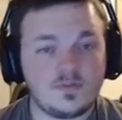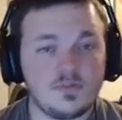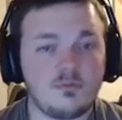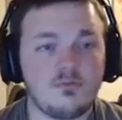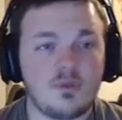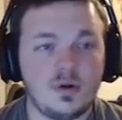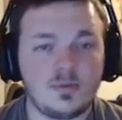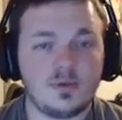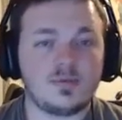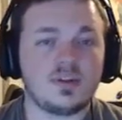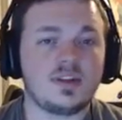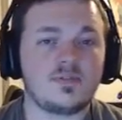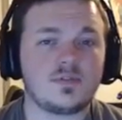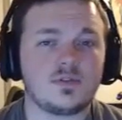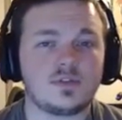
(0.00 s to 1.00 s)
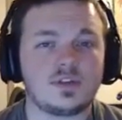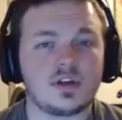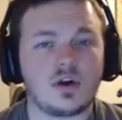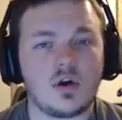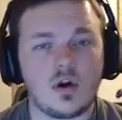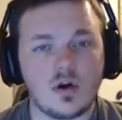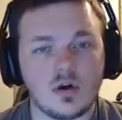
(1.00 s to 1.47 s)
if you bump up the difficulty
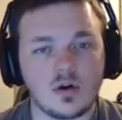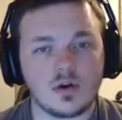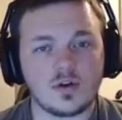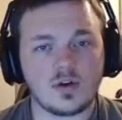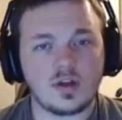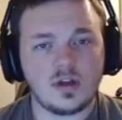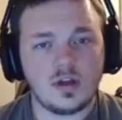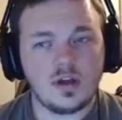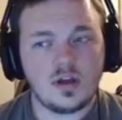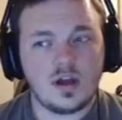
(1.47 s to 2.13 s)
to hard,